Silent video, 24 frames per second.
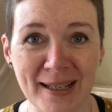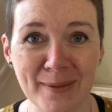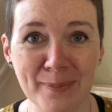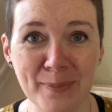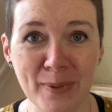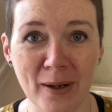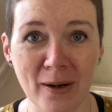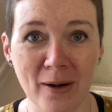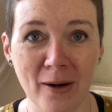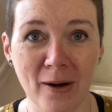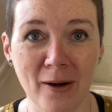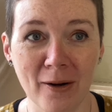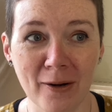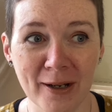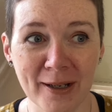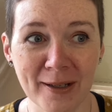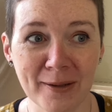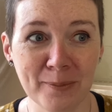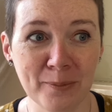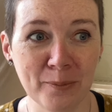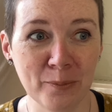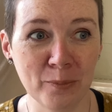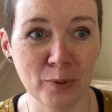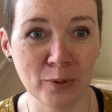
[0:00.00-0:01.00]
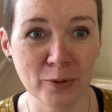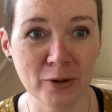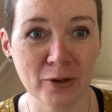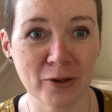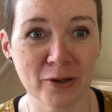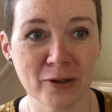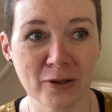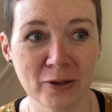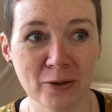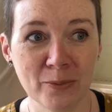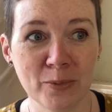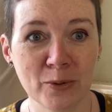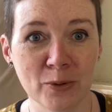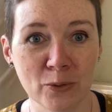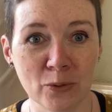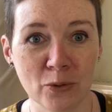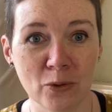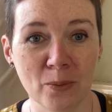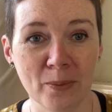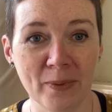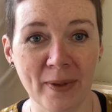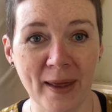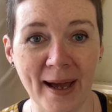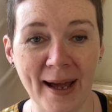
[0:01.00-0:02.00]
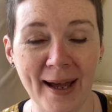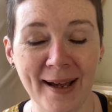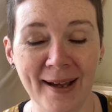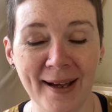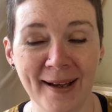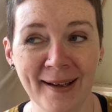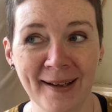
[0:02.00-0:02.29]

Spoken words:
but I would just absorb that